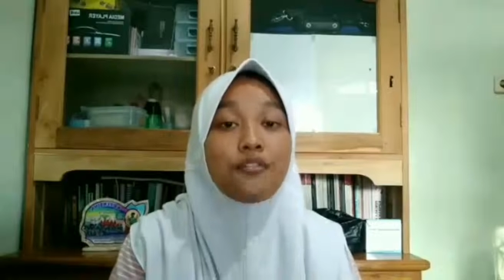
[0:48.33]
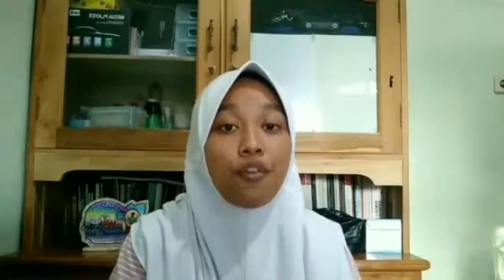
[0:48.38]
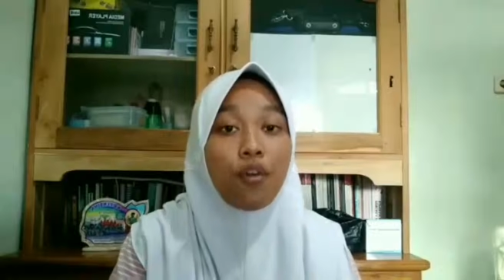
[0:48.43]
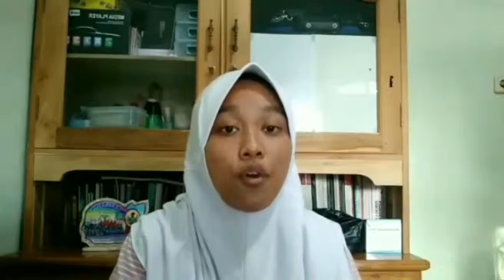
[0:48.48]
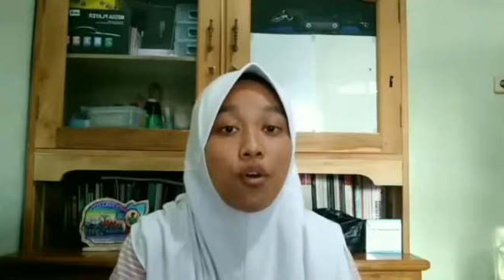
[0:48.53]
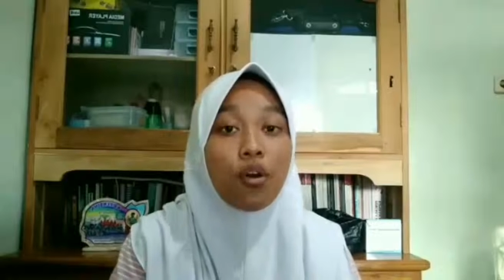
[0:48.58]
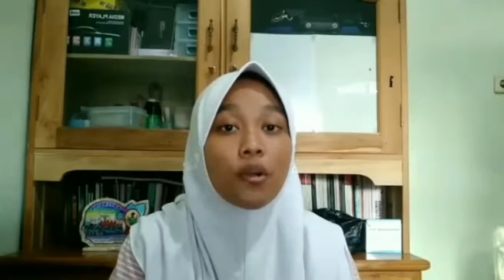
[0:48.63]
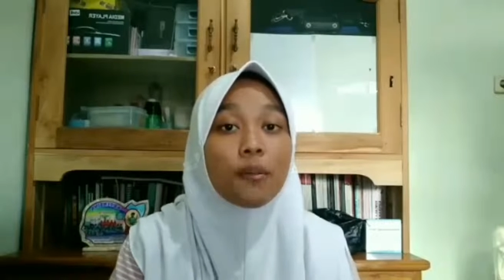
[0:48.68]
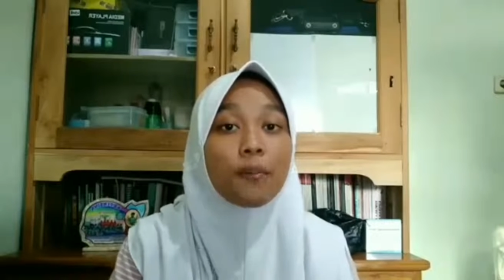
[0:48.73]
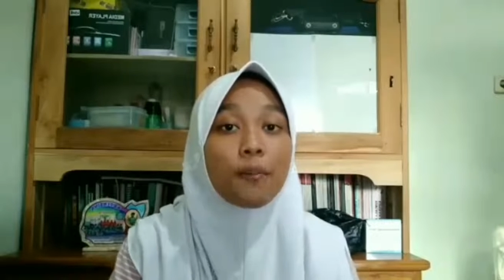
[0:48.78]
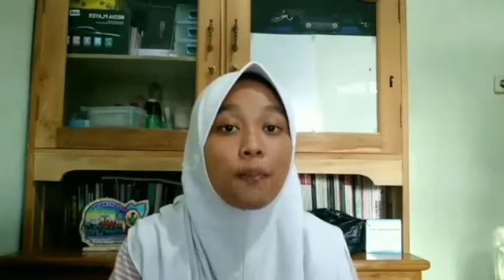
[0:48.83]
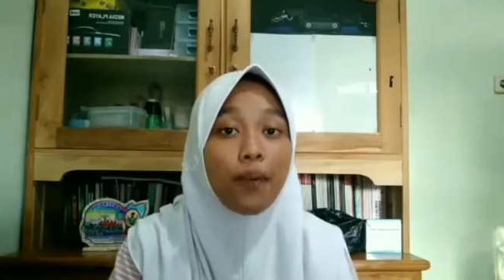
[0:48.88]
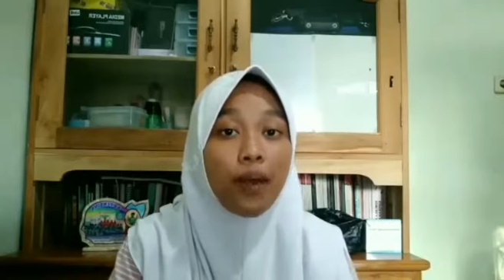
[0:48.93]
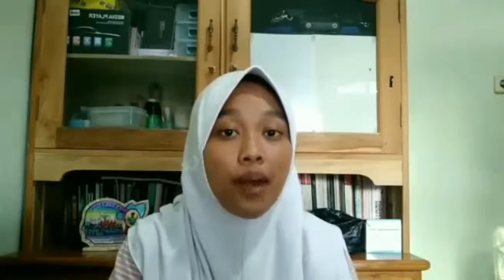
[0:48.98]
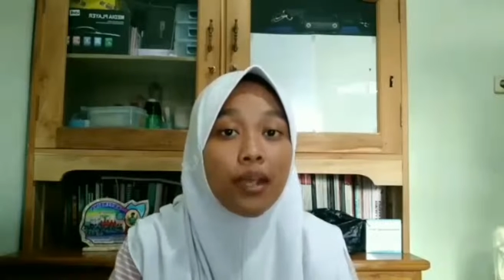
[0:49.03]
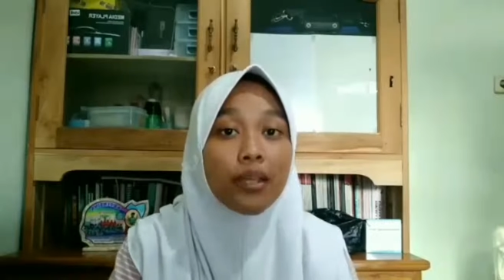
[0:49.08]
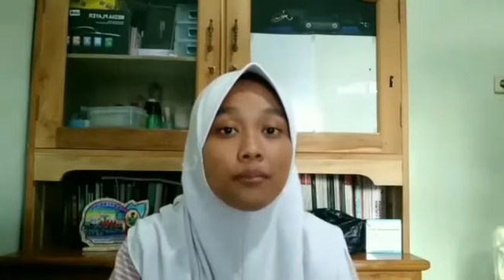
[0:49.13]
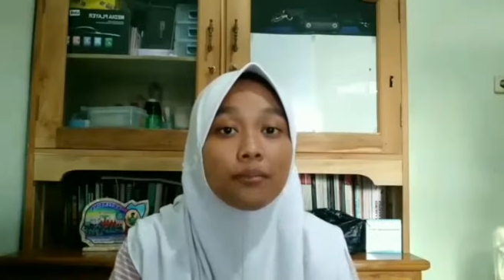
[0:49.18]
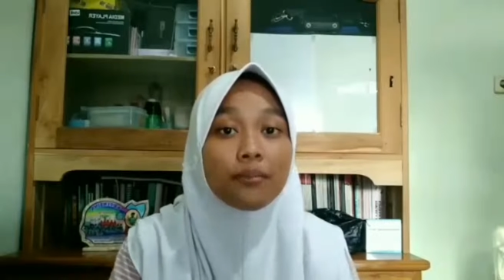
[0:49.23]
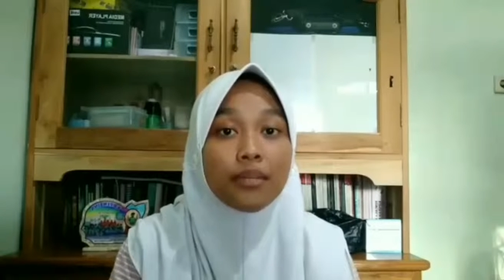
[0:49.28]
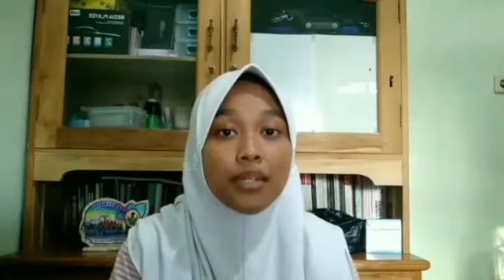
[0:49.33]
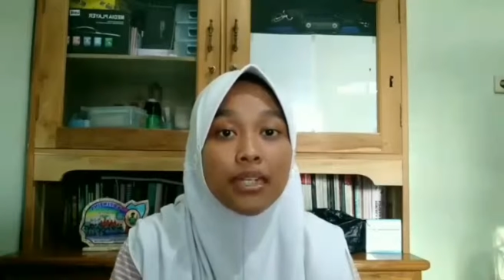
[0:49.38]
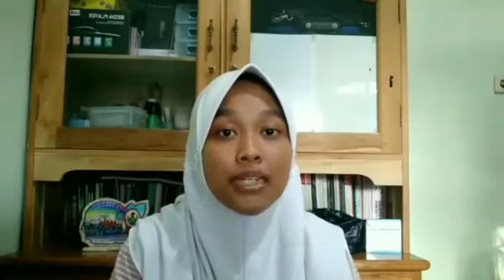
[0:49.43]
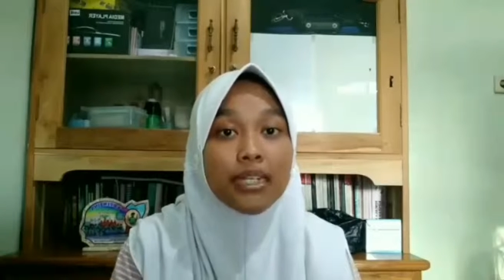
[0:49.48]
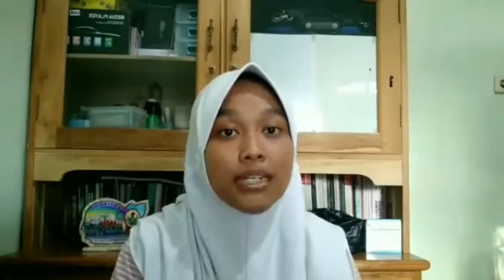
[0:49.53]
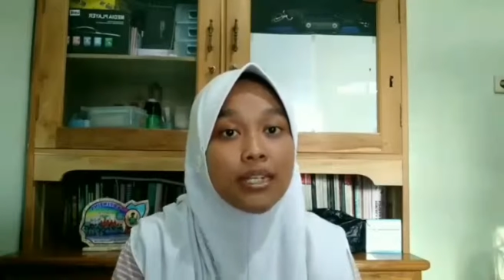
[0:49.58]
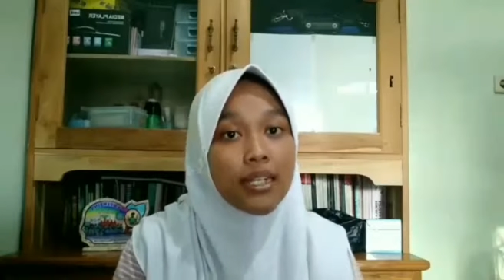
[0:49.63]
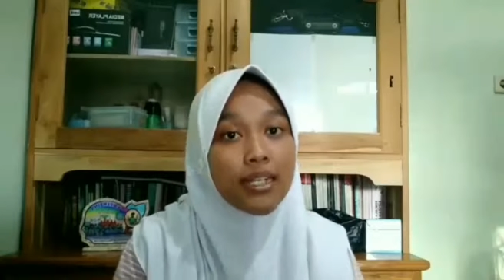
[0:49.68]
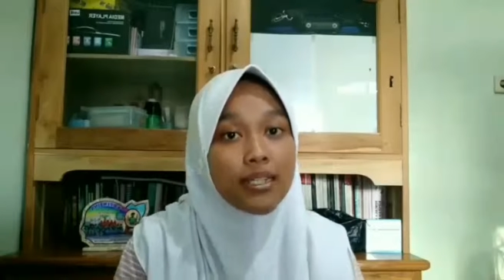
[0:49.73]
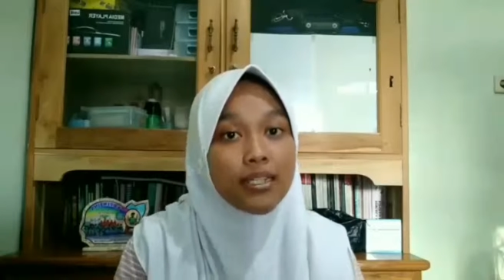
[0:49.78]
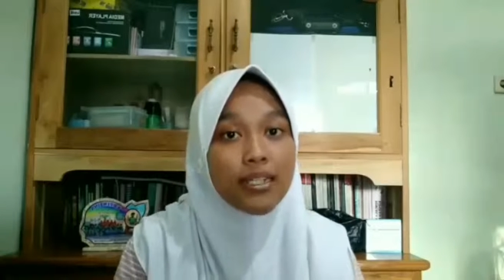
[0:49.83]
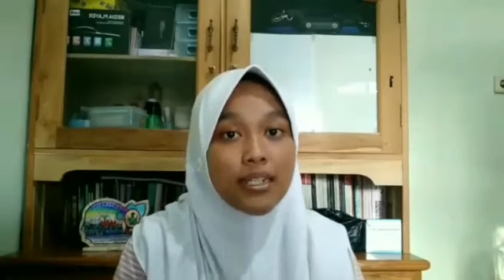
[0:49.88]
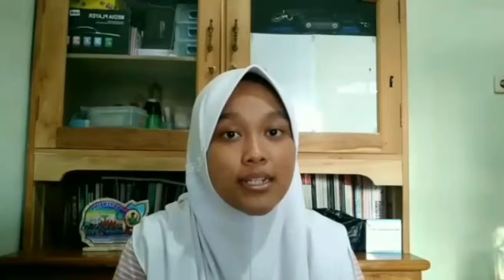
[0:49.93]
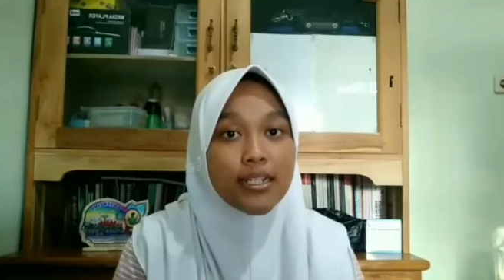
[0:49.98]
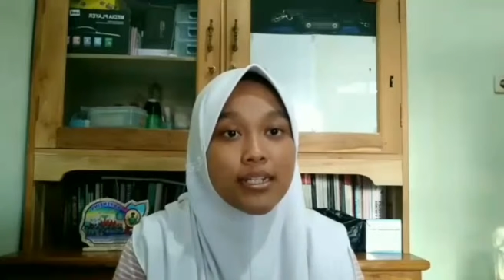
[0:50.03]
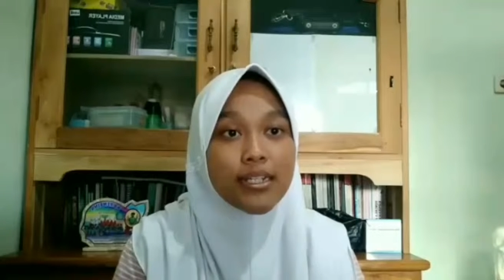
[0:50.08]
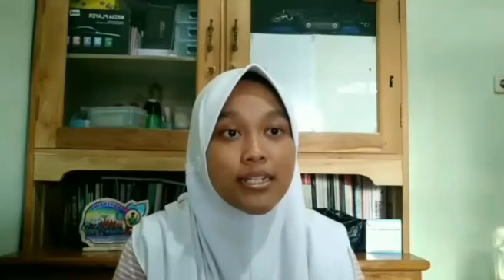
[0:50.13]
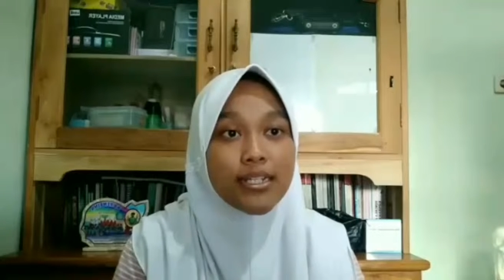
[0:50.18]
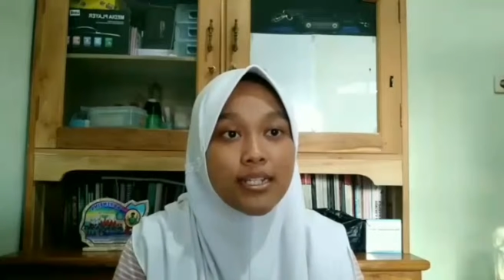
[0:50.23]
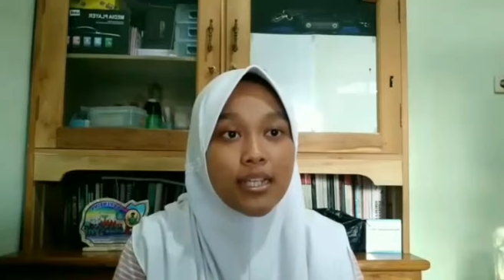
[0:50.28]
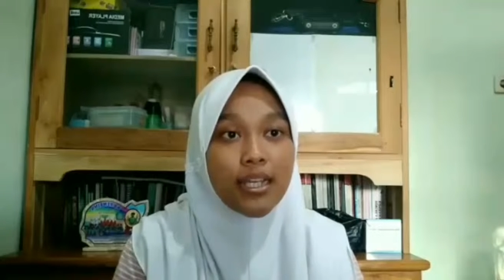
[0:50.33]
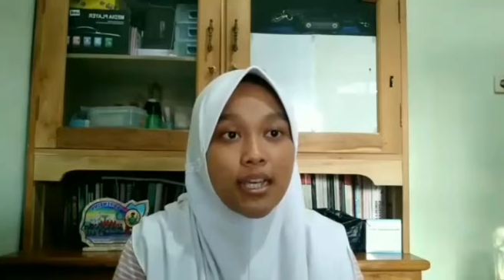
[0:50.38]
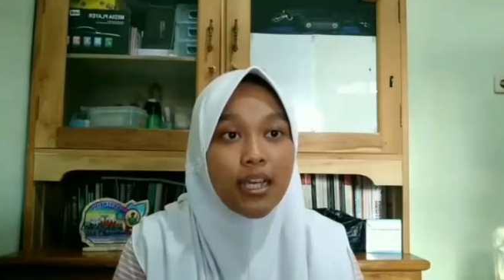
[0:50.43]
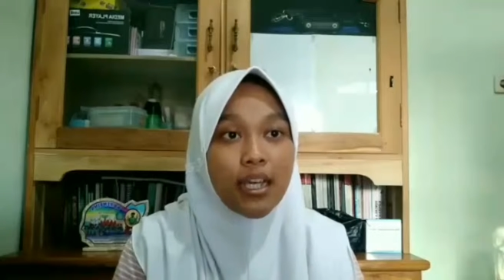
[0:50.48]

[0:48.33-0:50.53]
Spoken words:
4 primary layers,